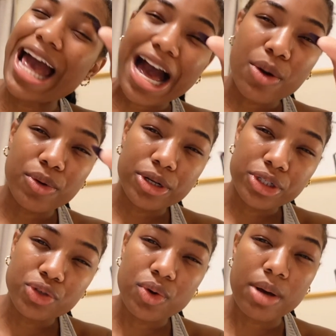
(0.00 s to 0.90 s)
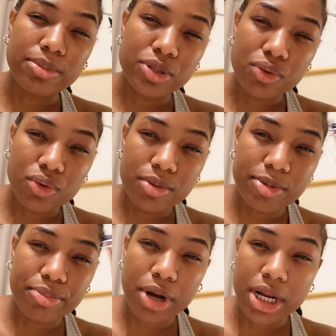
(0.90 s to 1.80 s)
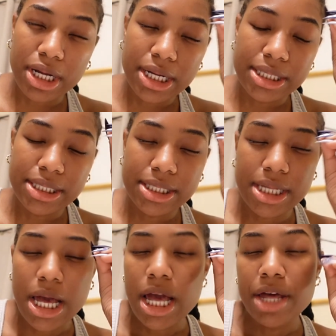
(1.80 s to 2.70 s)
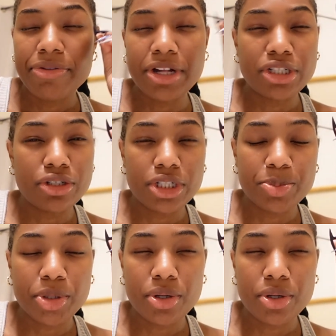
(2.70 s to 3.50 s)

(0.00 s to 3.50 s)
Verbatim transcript: hour to absorb the products that you just put